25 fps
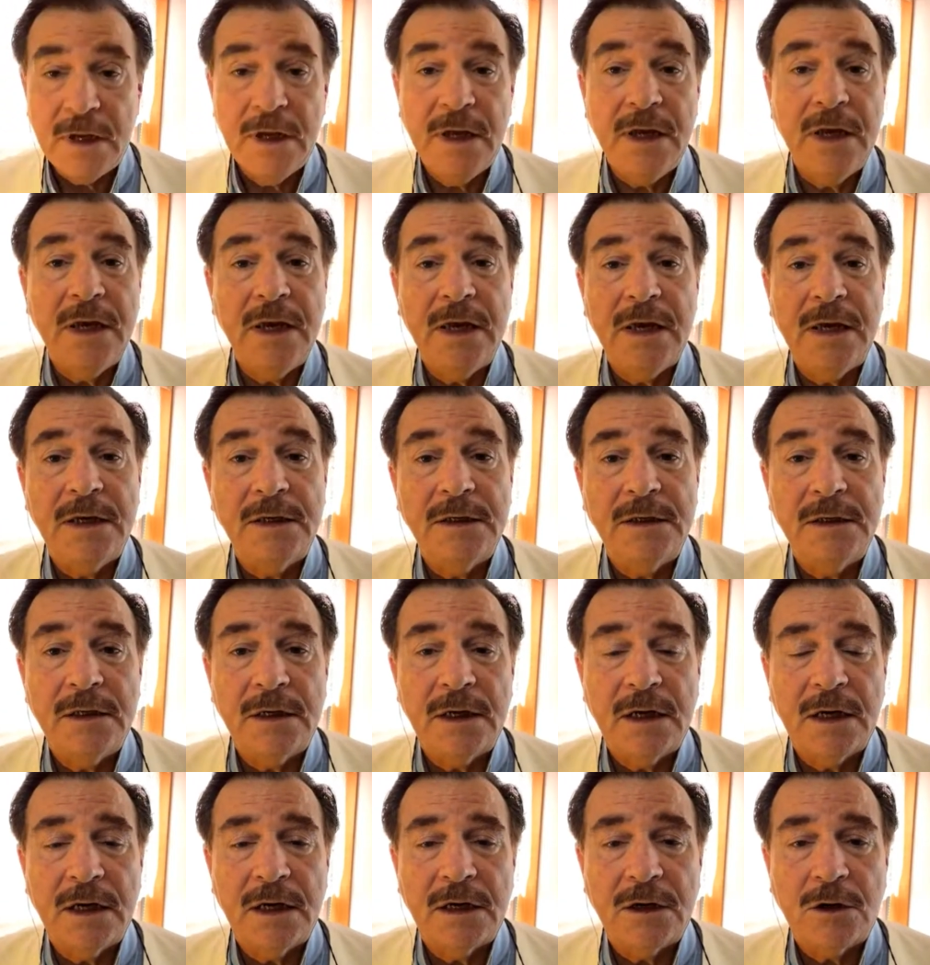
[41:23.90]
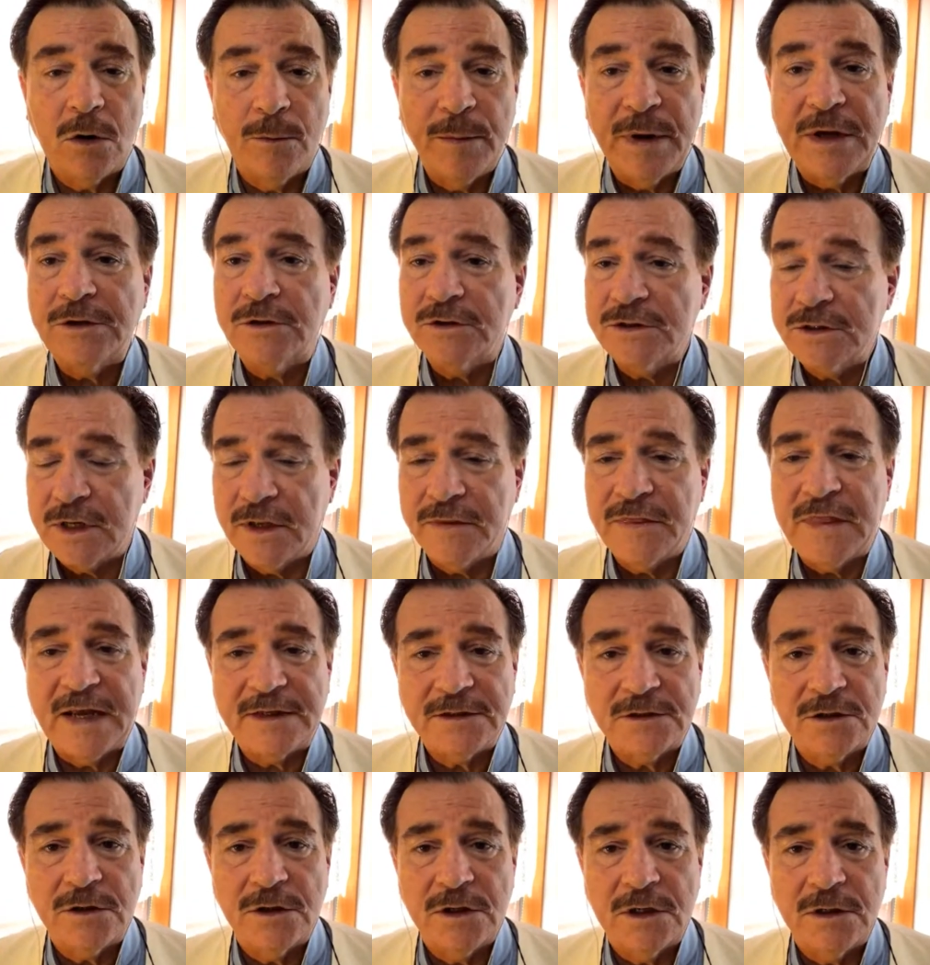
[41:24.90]
And Komeito said,
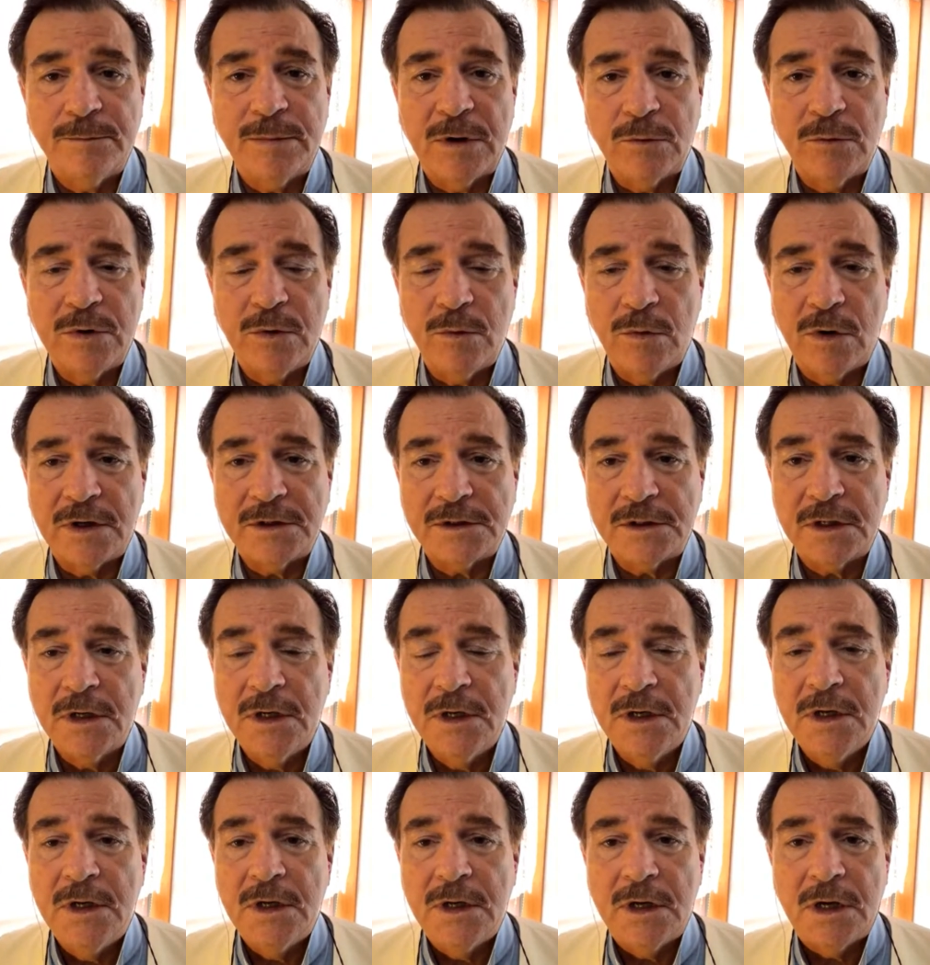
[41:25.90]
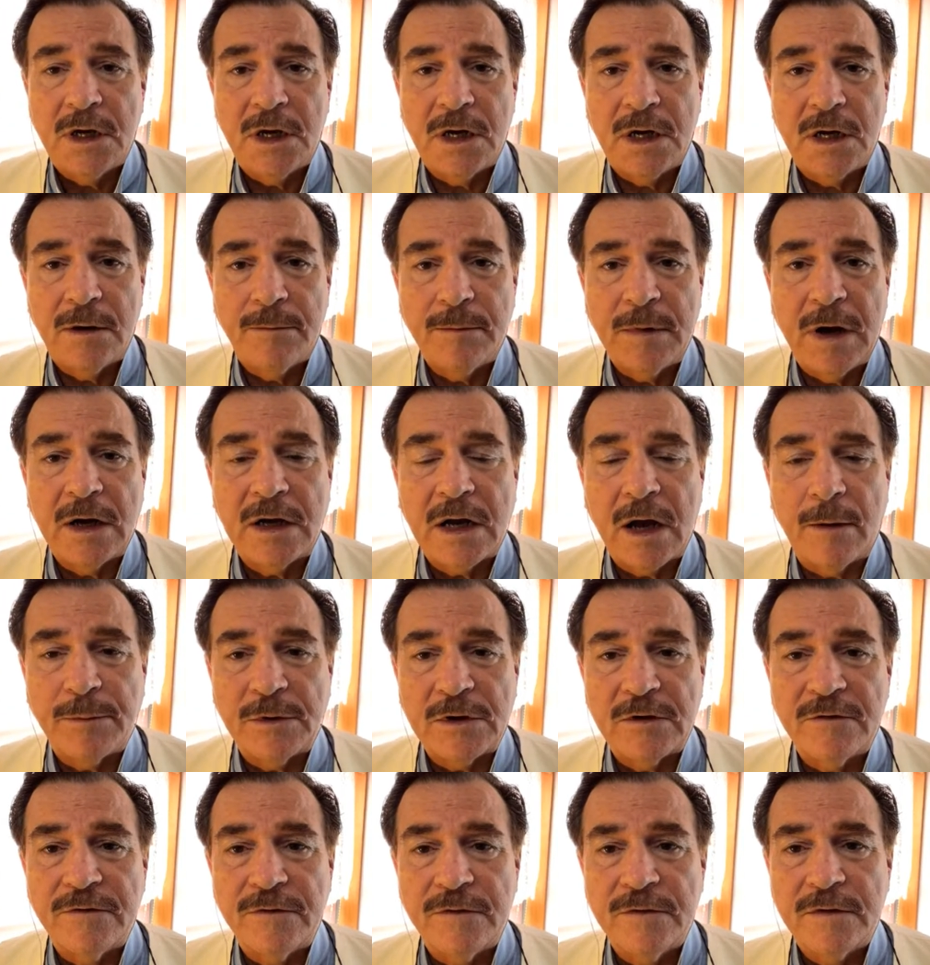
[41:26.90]
that's good, but we want a
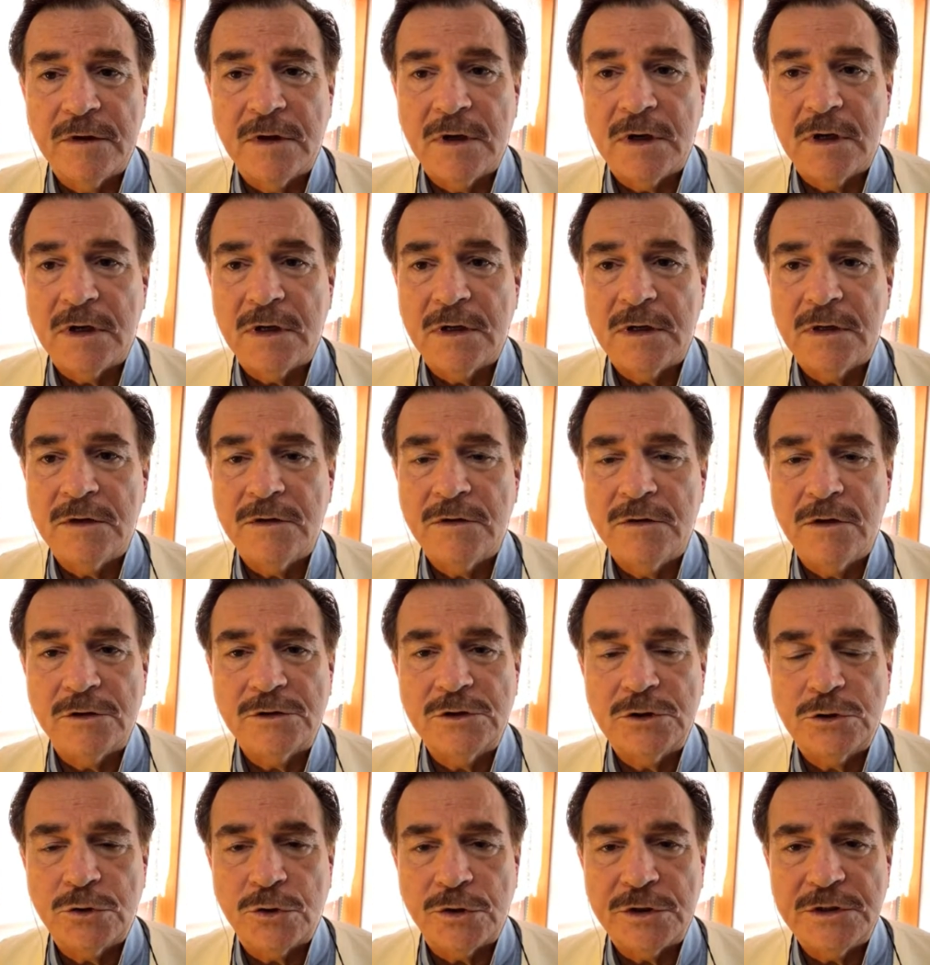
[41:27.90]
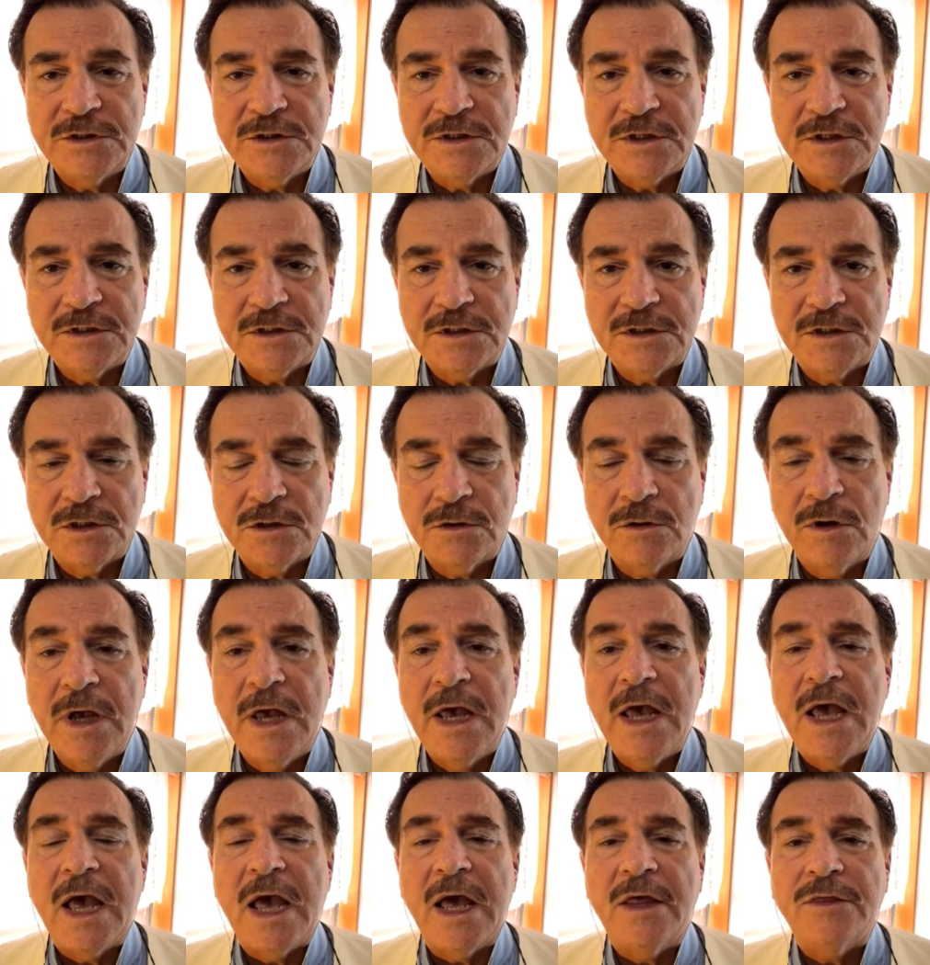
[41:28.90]
couple of those choice seats too.
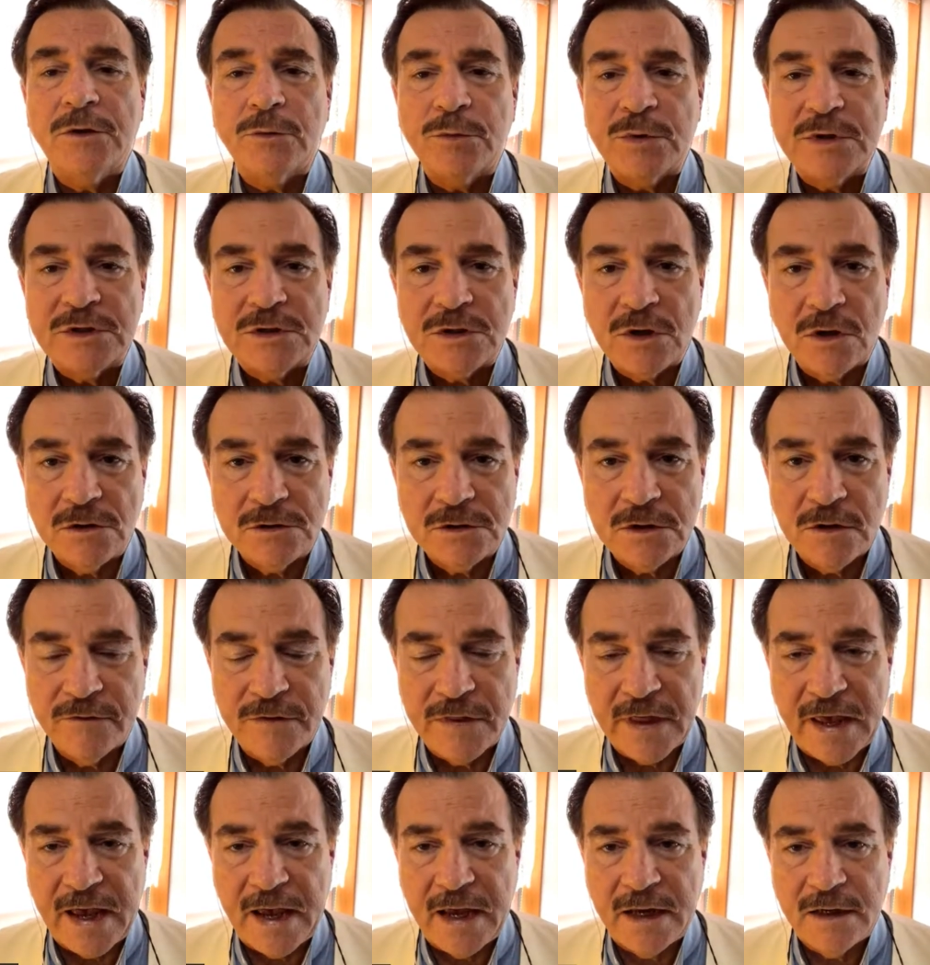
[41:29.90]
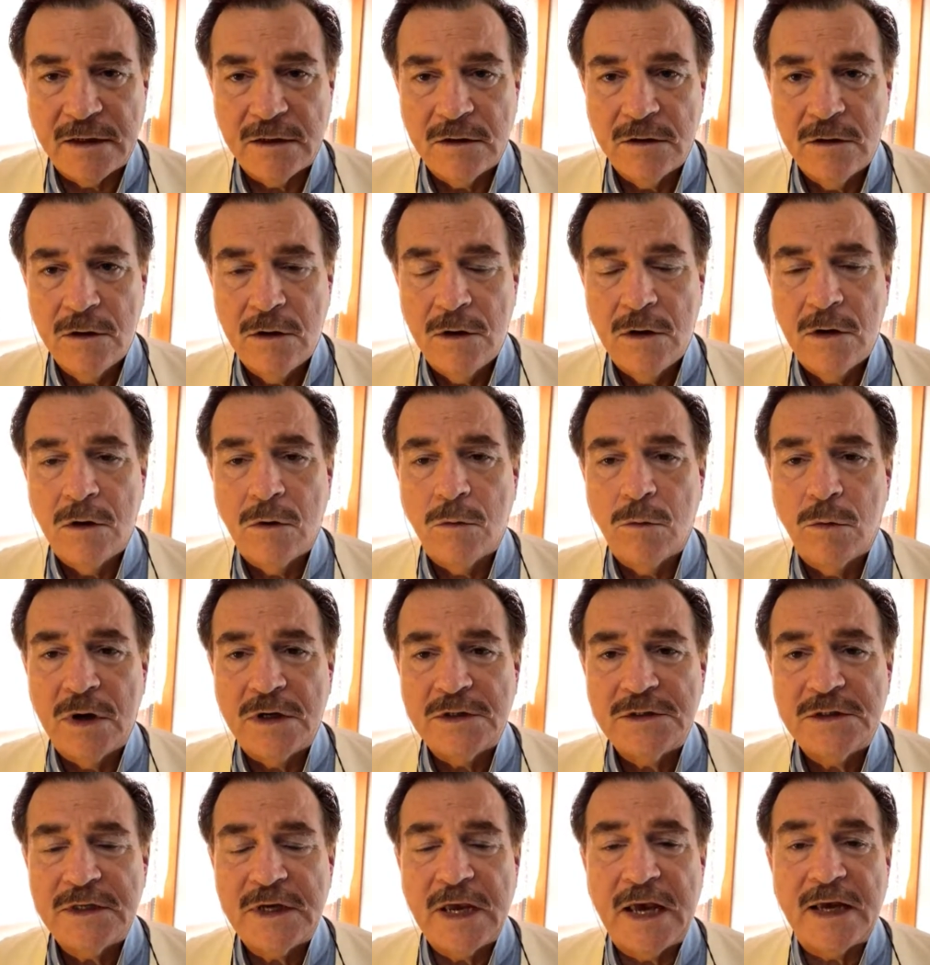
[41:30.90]
And the result of that
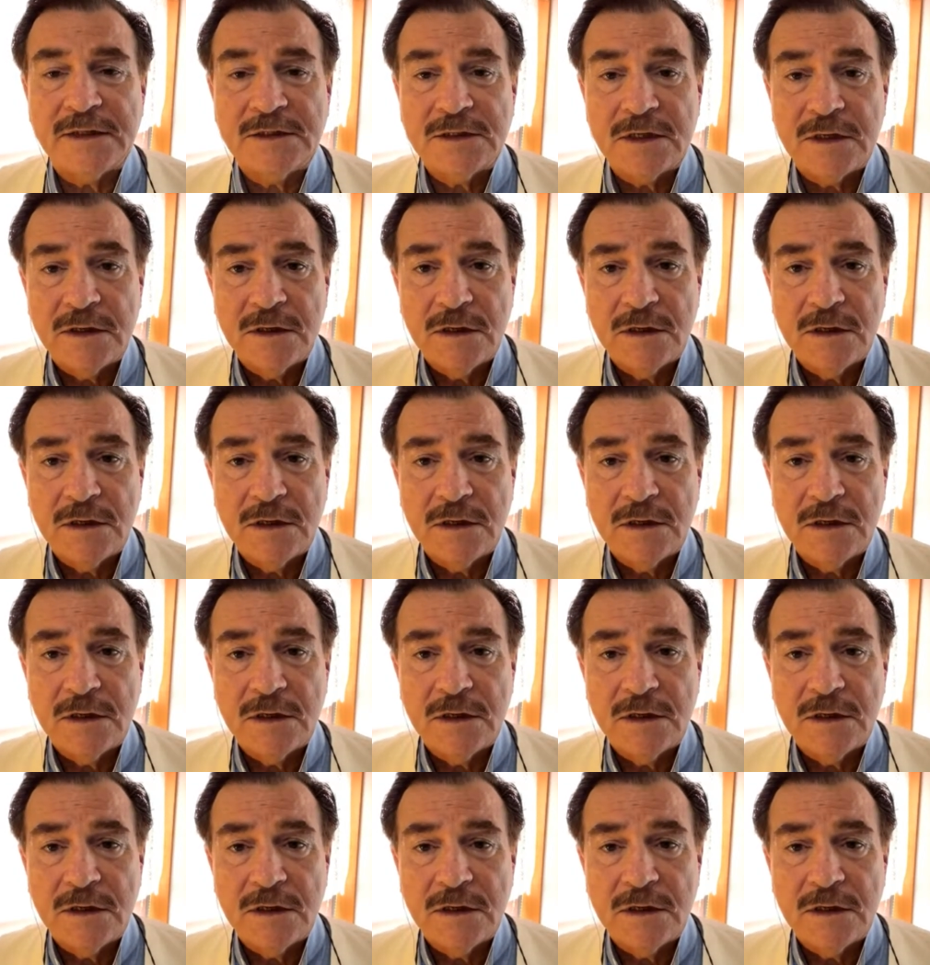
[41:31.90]
was, yes,